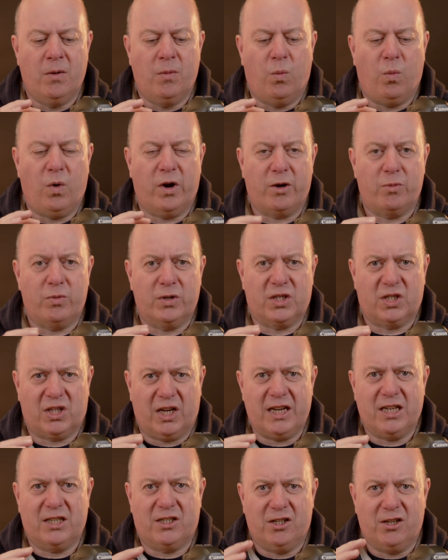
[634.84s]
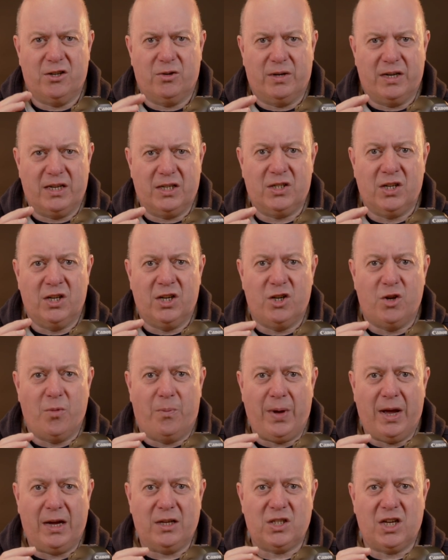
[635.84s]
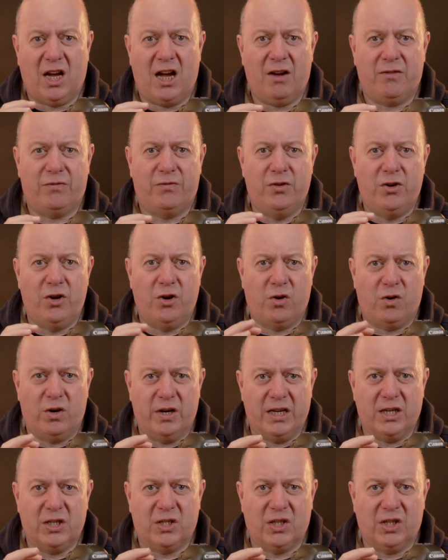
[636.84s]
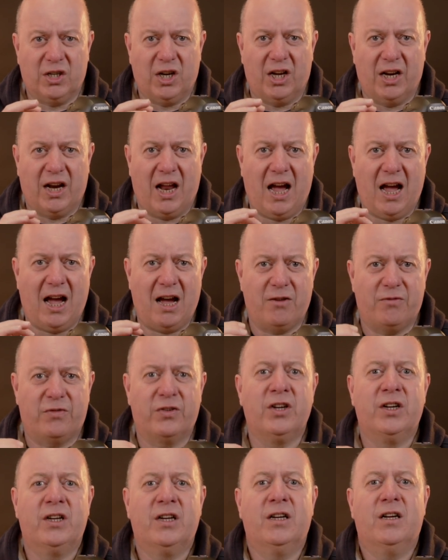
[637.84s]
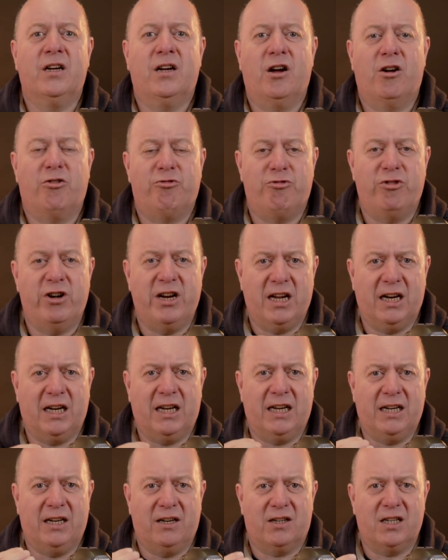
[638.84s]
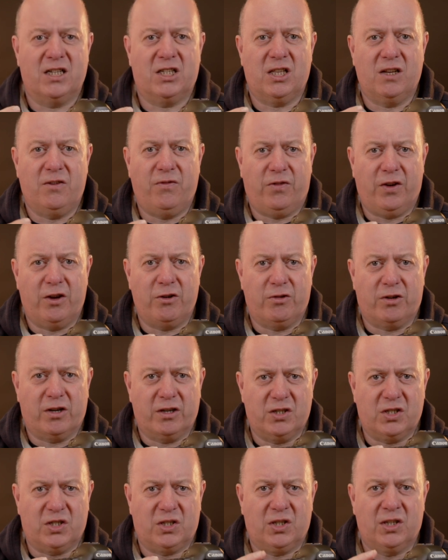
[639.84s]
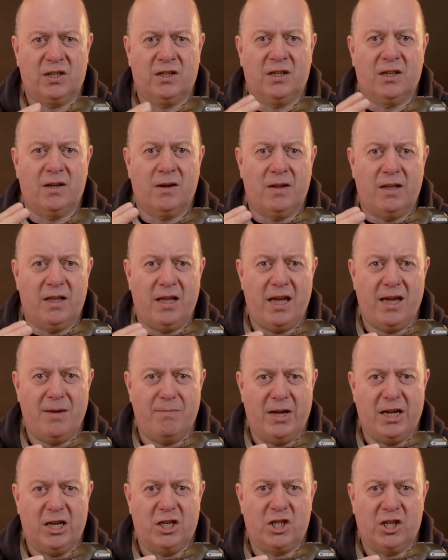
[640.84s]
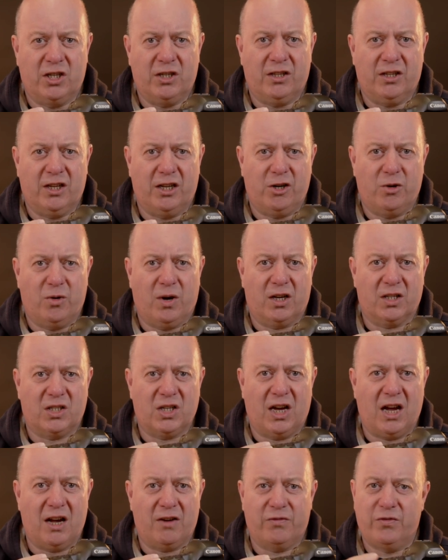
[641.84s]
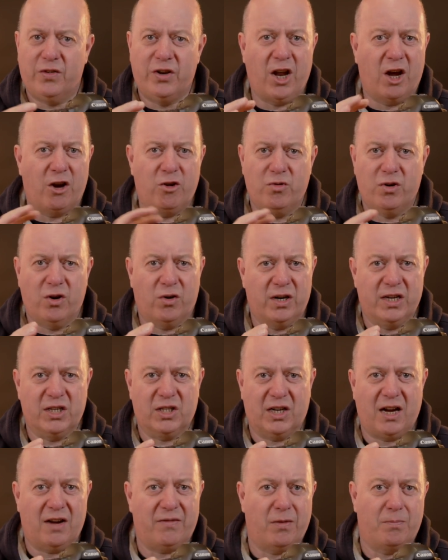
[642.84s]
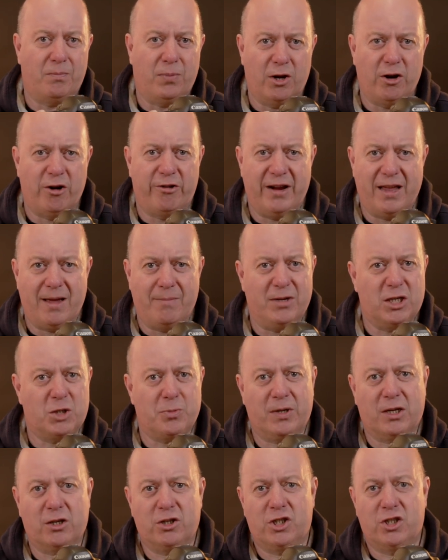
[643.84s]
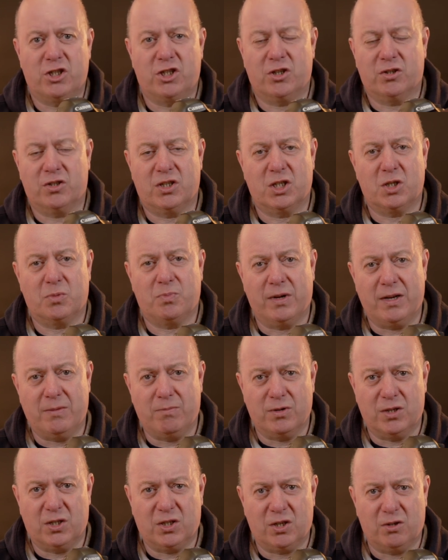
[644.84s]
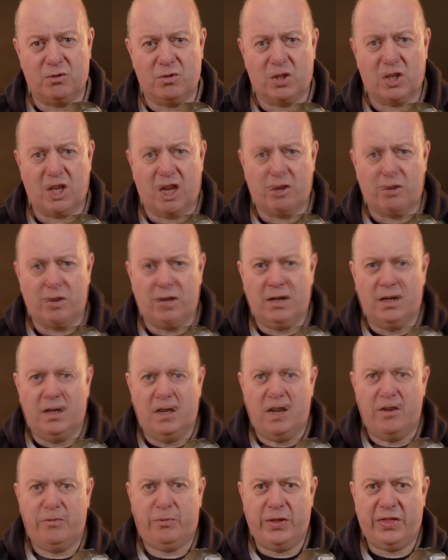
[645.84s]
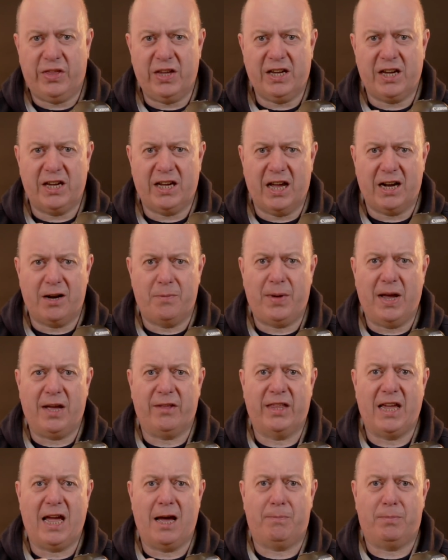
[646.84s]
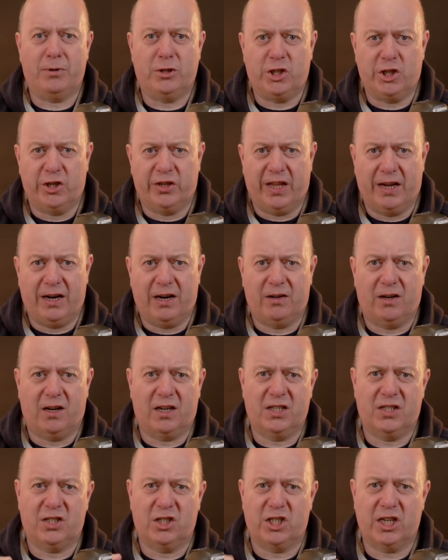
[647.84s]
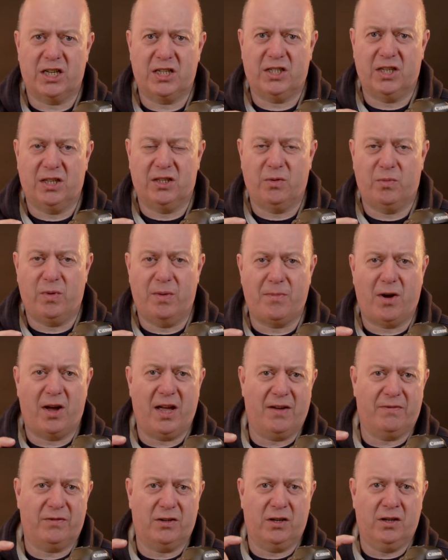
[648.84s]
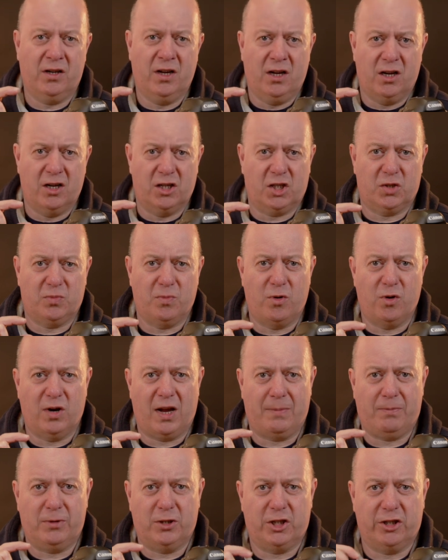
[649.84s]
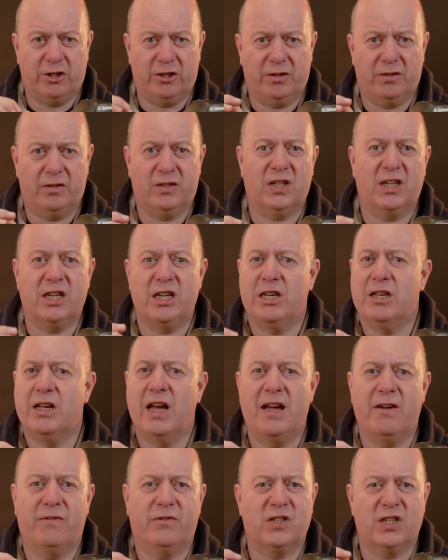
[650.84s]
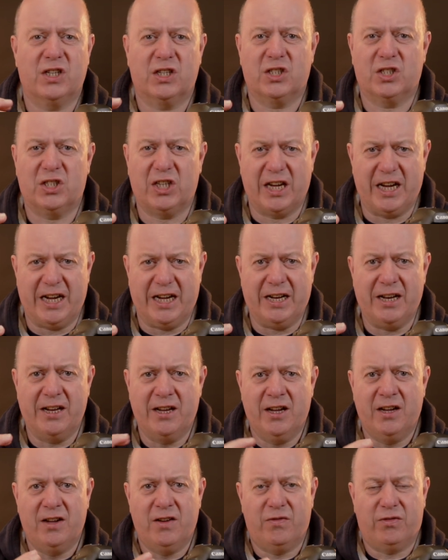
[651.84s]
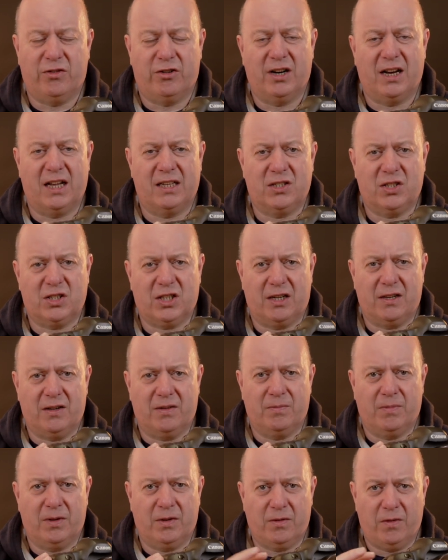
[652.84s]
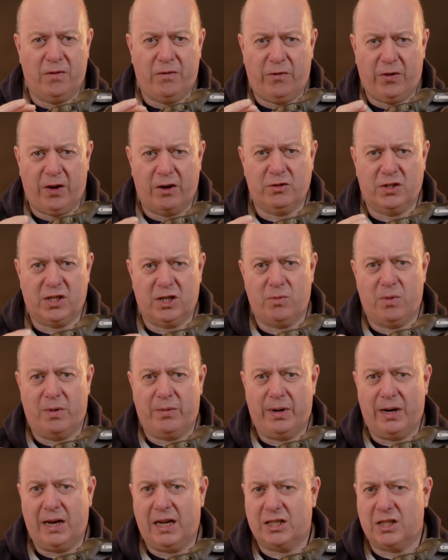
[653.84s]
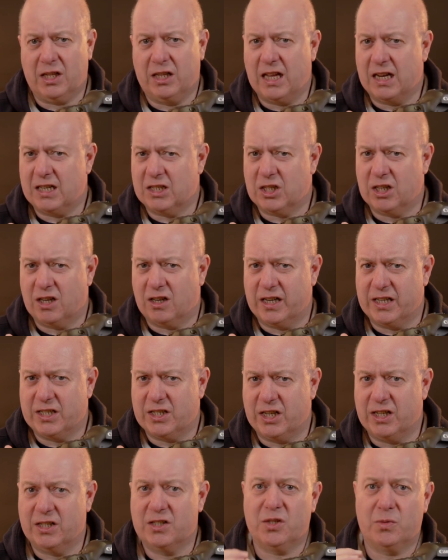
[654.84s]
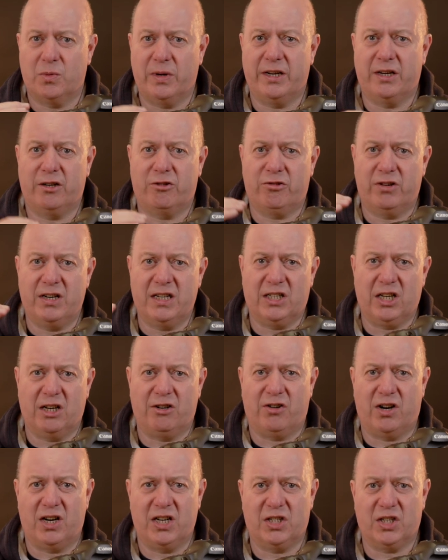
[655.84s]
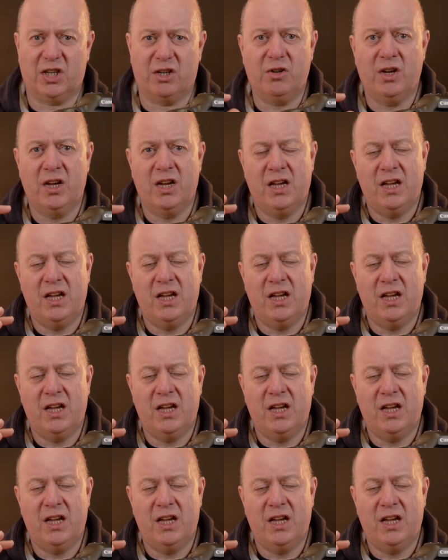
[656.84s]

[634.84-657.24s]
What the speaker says: What I would say to you is, you're better to have noise and have a really nicely focused image than you are to have no noise and have a blurry image because your shutter speed was too slow. If we think again about the aperture then, and I suggested that we might have a small aperture, say f16, for a landscape photo where we're letting less light in, so we increase our ISO.